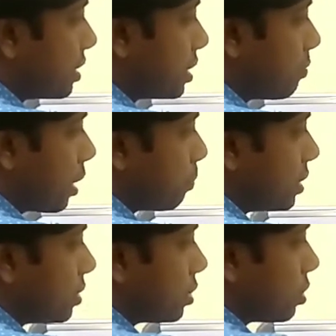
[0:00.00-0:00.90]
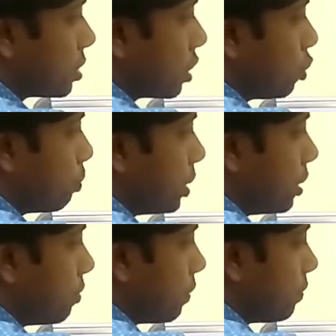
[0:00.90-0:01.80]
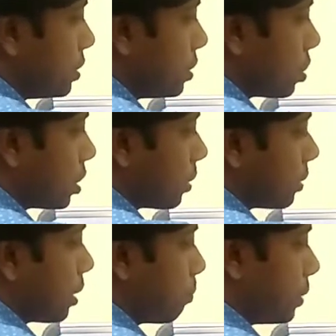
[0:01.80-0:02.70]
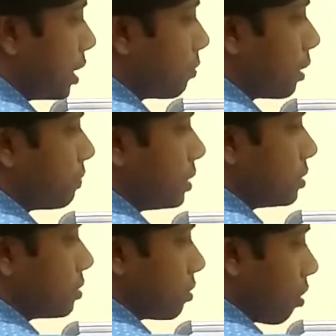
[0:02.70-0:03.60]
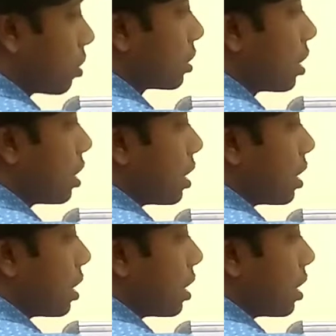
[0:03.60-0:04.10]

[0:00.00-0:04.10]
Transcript: PC by P0 is equal to PD by P0 divided by PA by P naught